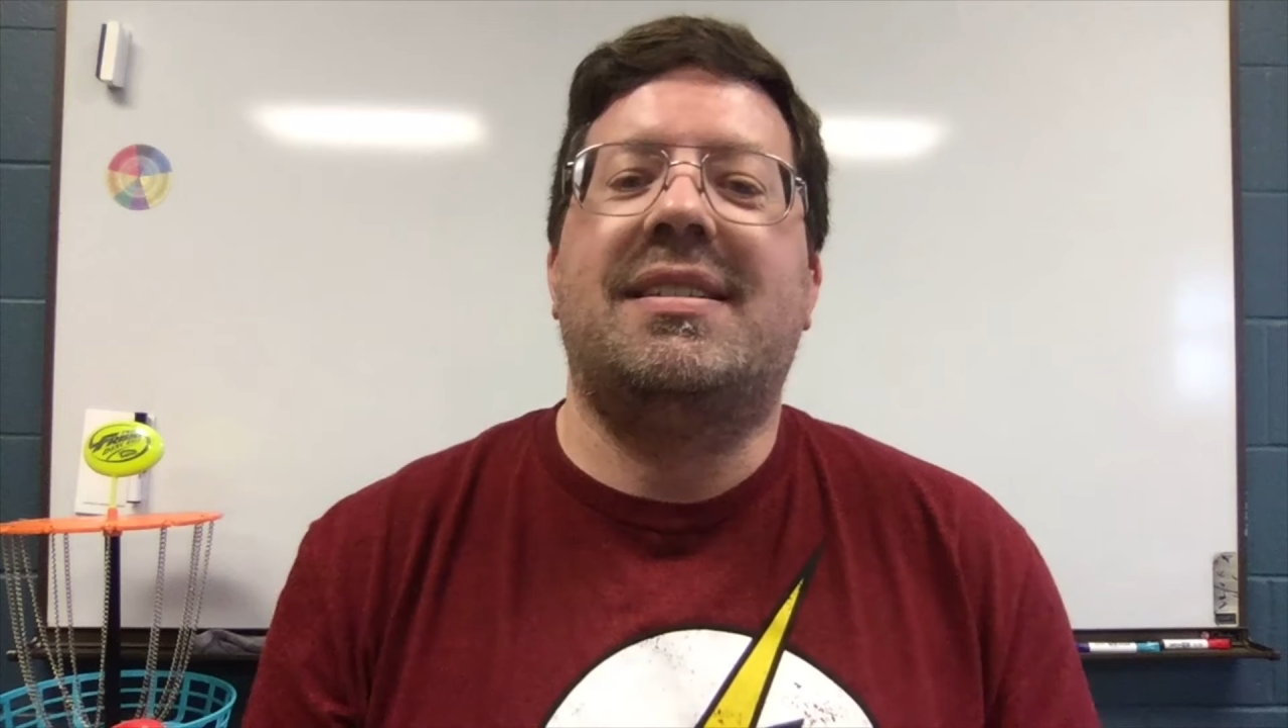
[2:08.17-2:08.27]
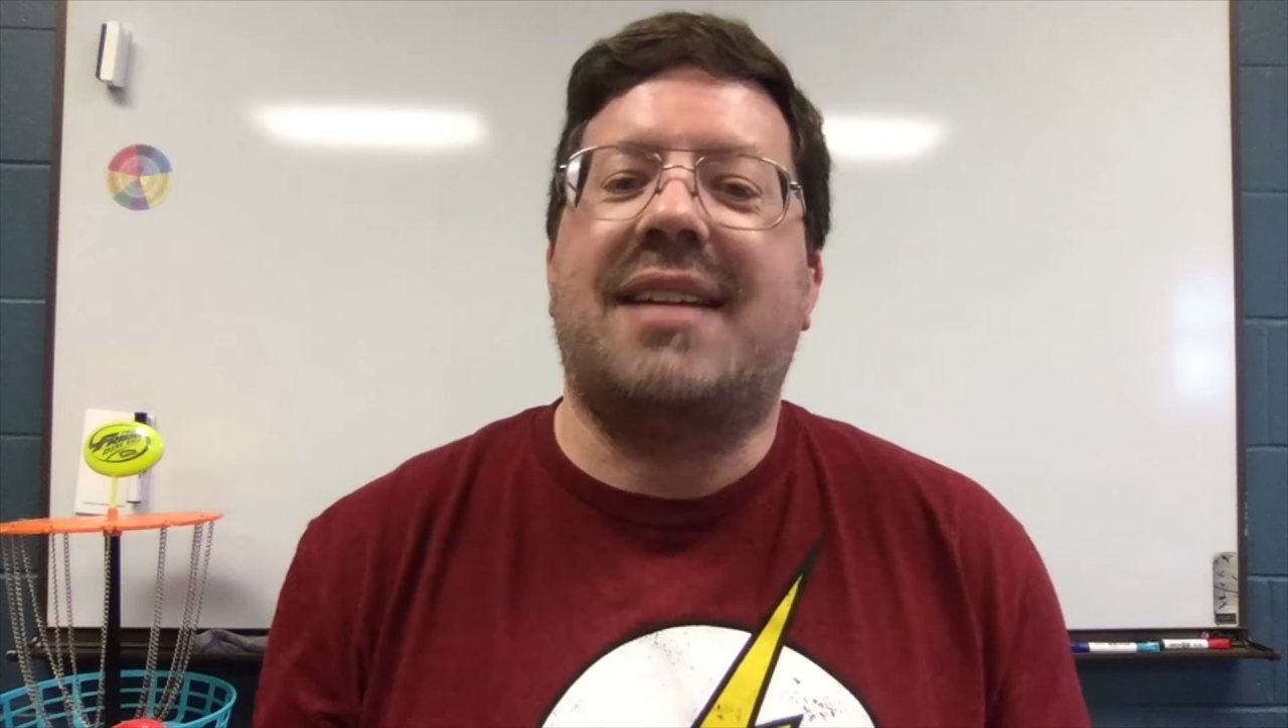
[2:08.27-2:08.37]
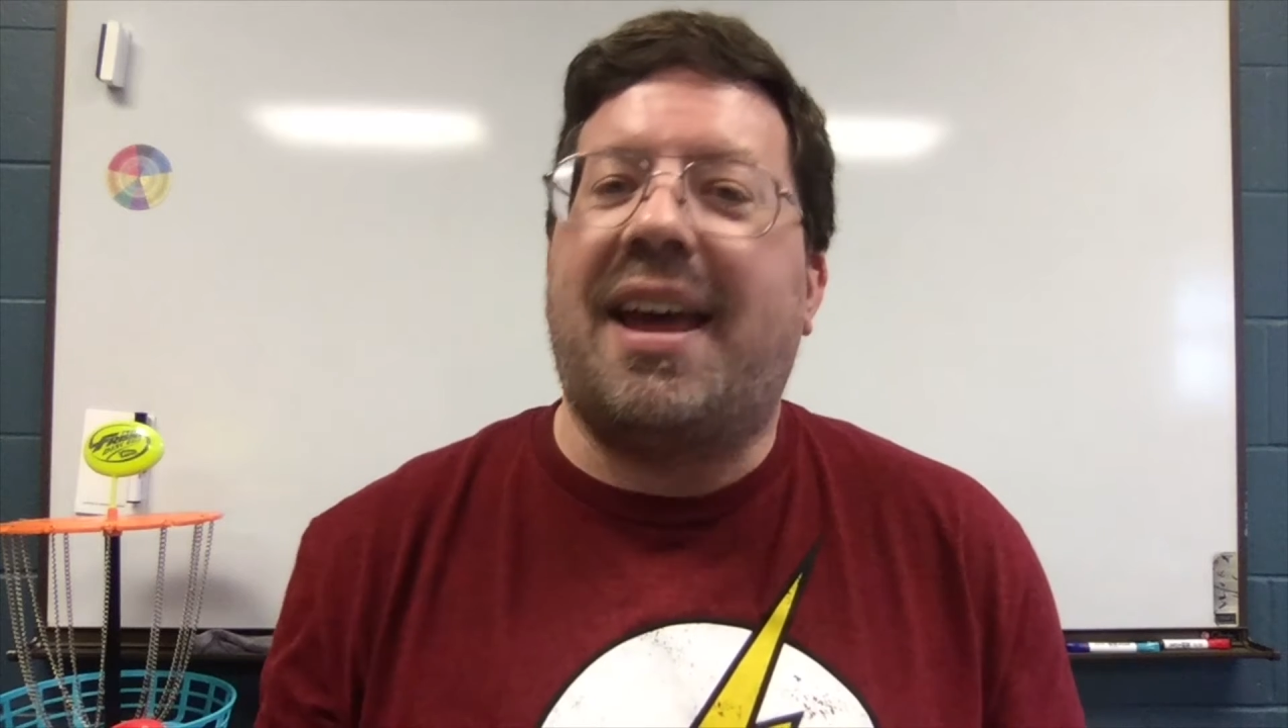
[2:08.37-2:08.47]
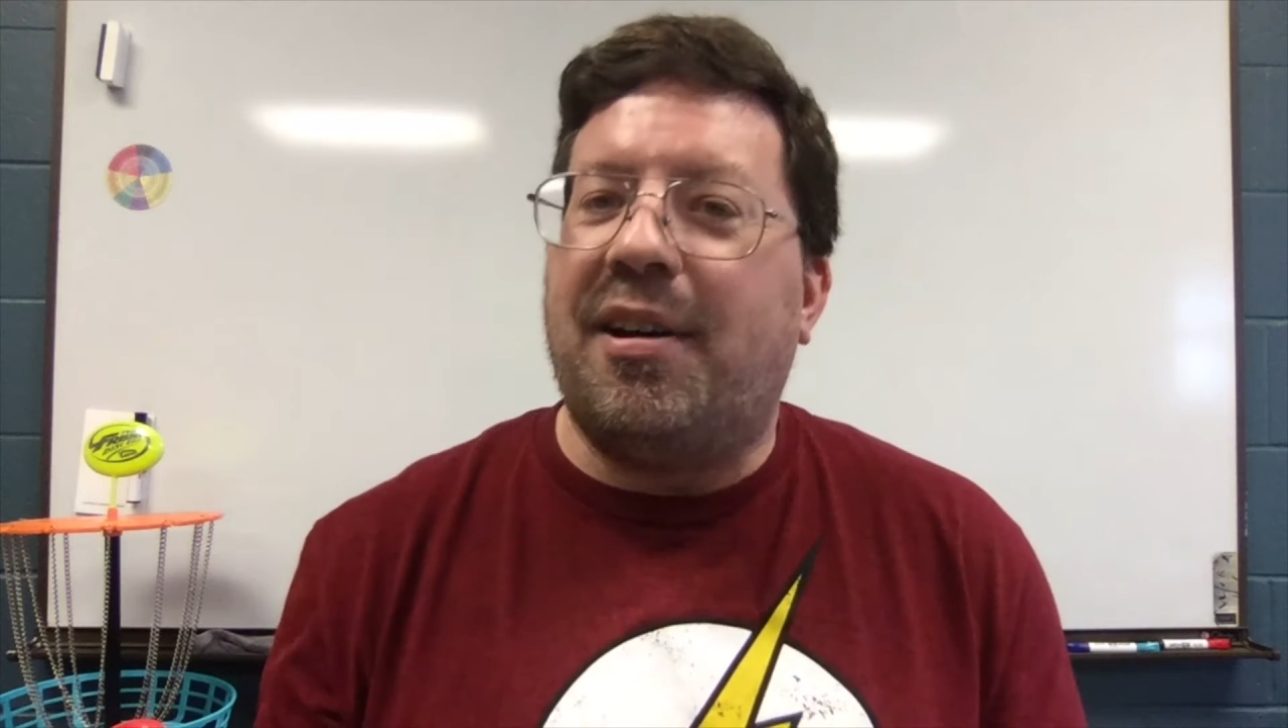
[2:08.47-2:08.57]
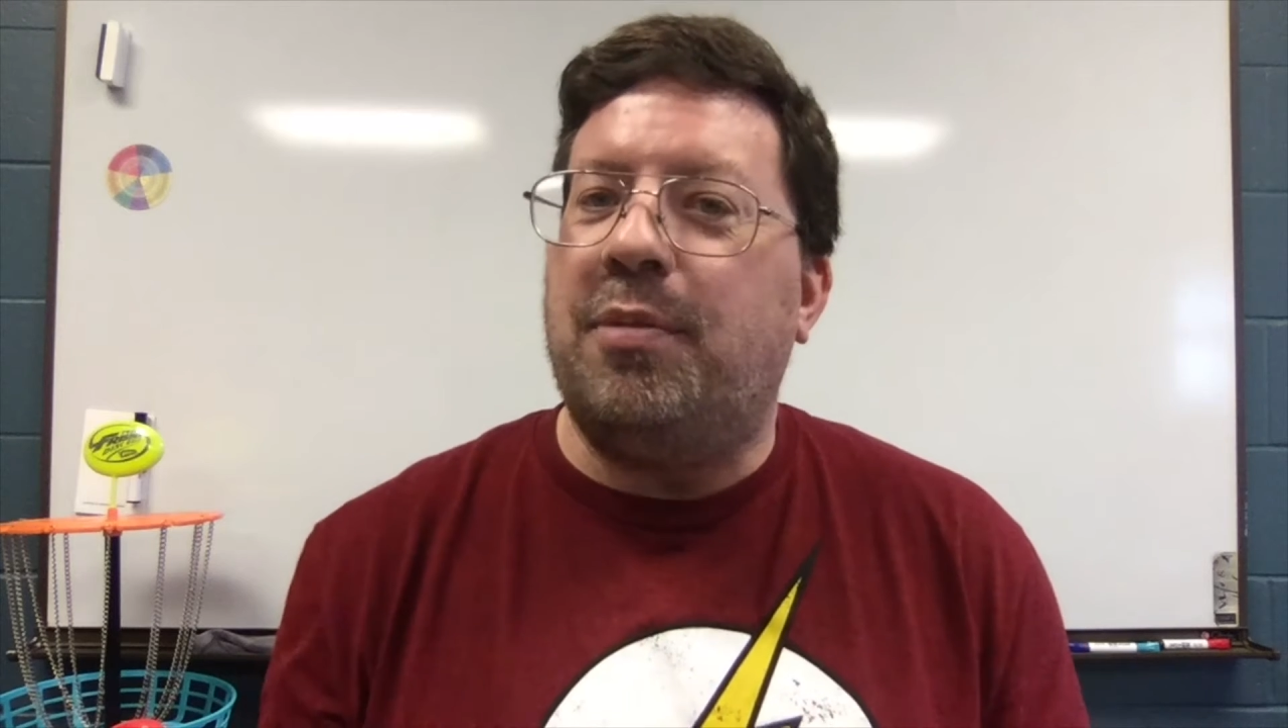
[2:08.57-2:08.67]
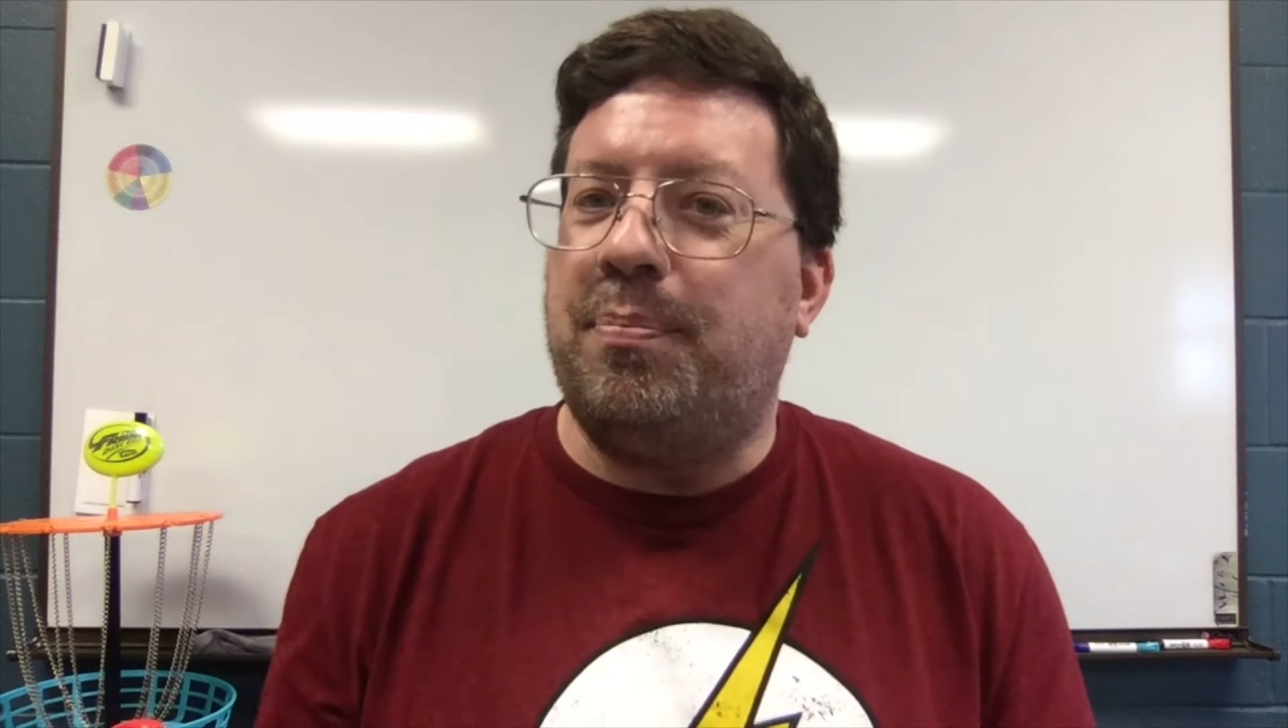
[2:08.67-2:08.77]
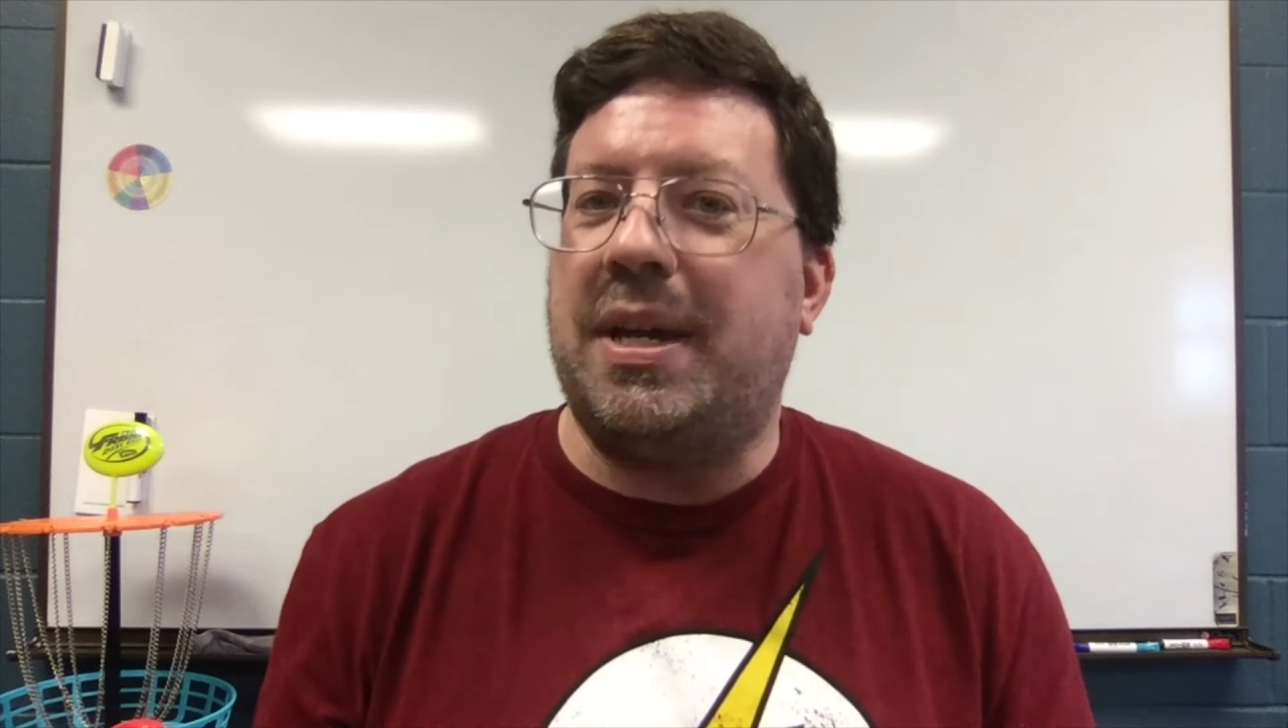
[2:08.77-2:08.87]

to help